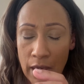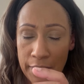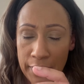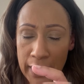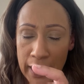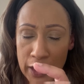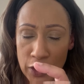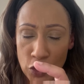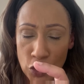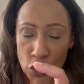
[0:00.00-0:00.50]

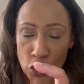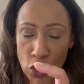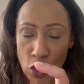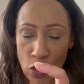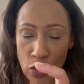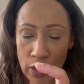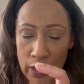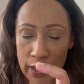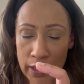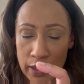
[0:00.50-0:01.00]
think it's
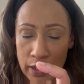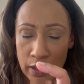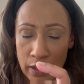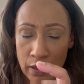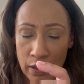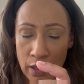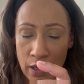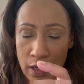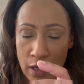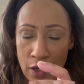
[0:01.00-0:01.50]
chocolate.
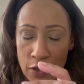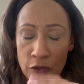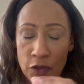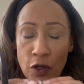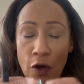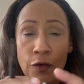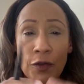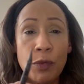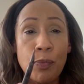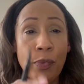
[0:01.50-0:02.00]

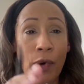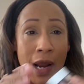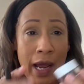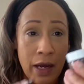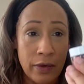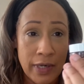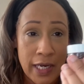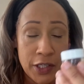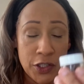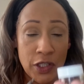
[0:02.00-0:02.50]
Soft
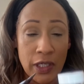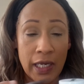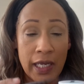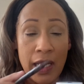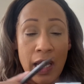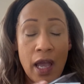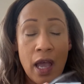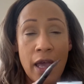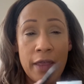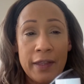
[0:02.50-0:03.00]
brown
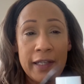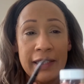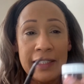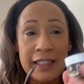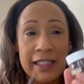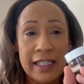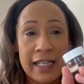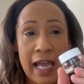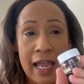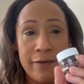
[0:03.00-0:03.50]
actually. This
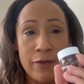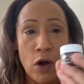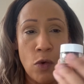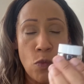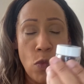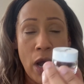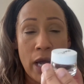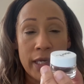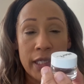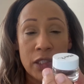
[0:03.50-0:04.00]
is an
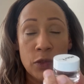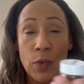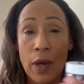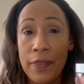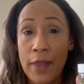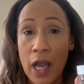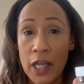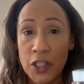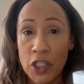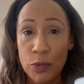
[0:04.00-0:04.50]
Avon one. It's one
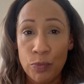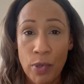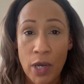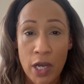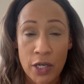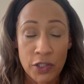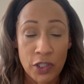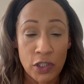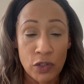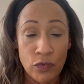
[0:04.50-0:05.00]
that I just
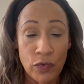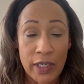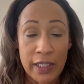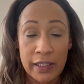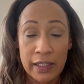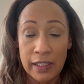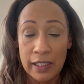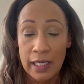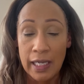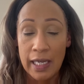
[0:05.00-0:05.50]
purchased
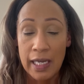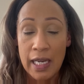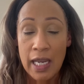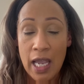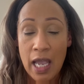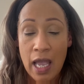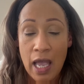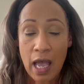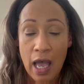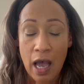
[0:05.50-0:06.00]
recently,
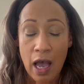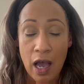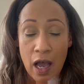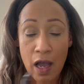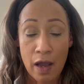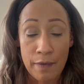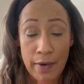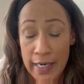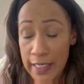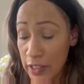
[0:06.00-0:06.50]

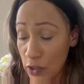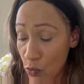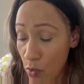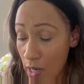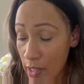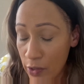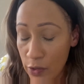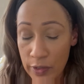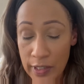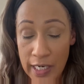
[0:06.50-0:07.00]
and it's
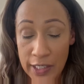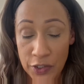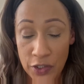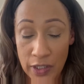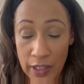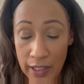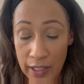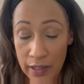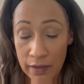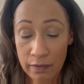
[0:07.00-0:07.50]
quite good
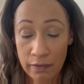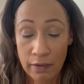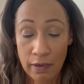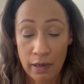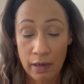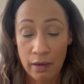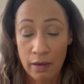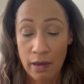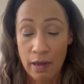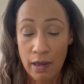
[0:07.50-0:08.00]
actually,
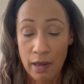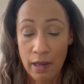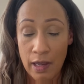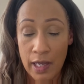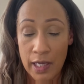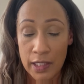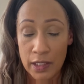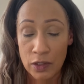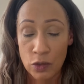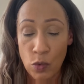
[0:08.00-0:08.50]

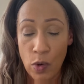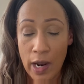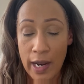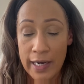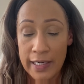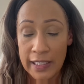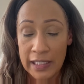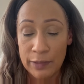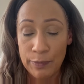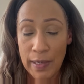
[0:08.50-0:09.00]
and quite
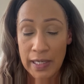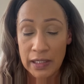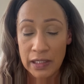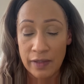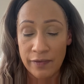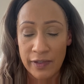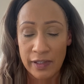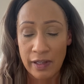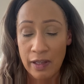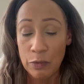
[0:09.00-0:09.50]

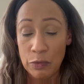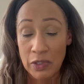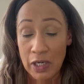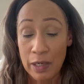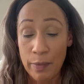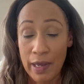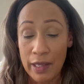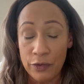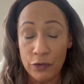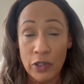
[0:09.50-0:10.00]
inexpensive. I think it's
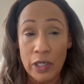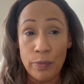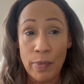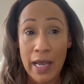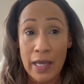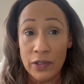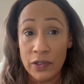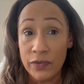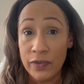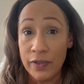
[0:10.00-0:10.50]
only about
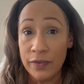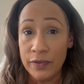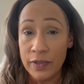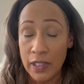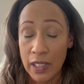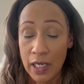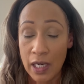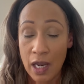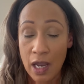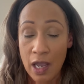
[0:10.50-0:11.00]

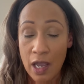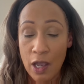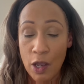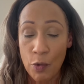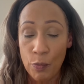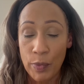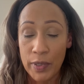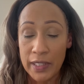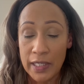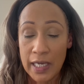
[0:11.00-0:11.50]

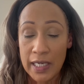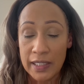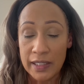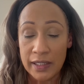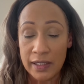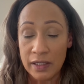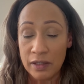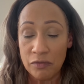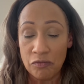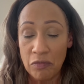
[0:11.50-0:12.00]
£3.50, but
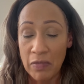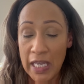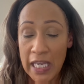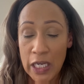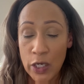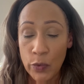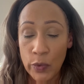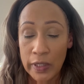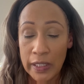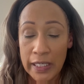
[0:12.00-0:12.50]
it's
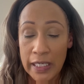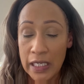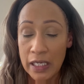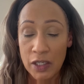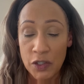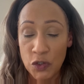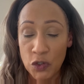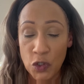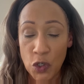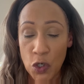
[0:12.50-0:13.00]
equally
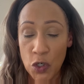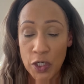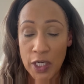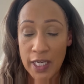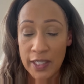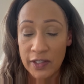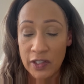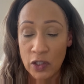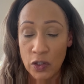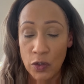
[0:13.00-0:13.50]
as good
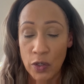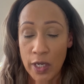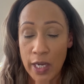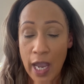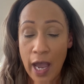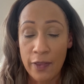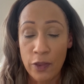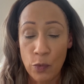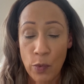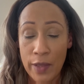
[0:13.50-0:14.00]
as the
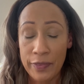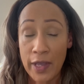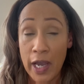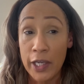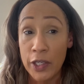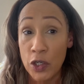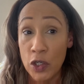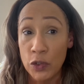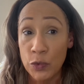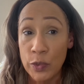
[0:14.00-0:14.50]
other one that I
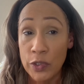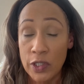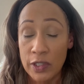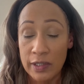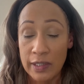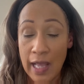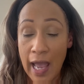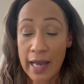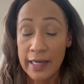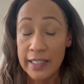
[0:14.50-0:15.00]
use, which
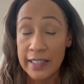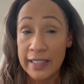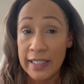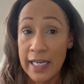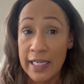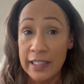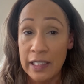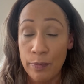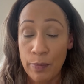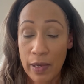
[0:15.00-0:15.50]
is the
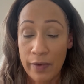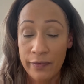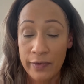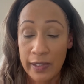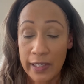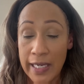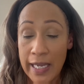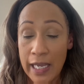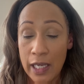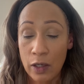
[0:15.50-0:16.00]
Anastasia
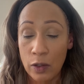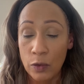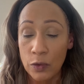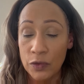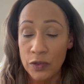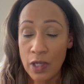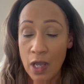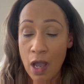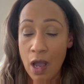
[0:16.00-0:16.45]
Beverly Hills